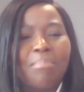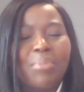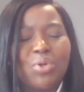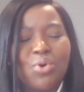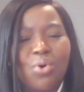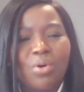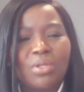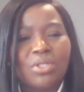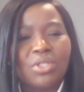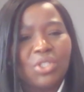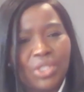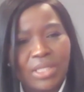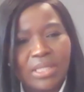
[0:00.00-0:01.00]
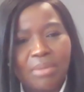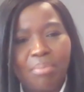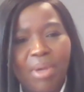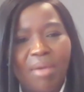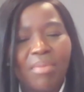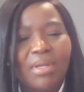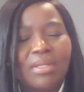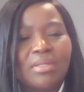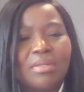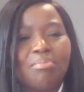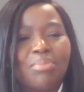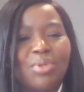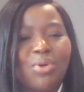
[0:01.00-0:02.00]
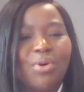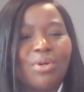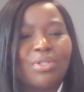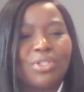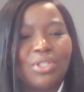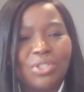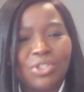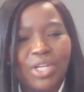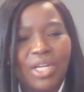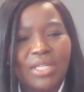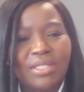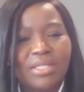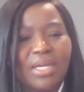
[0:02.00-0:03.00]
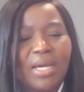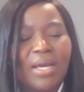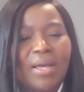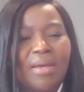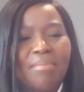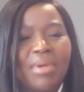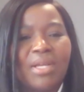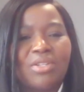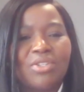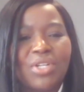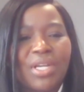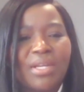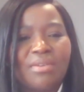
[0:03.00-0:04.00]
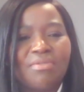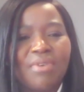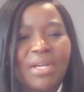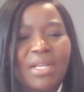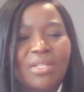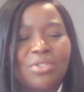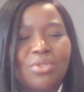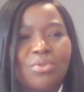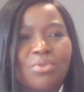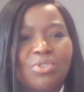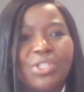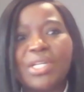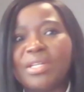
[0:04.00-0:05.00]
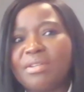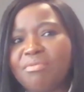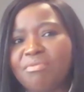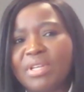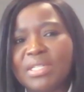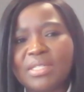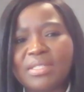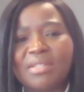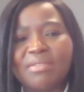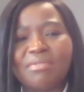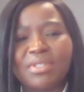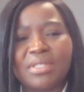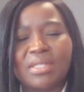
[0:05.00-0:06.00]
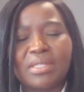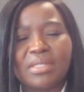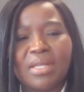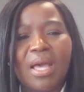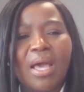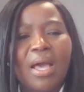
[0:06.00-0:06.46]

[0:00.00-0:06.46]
beyond just a payment, beyond just a trade finance solution and investor services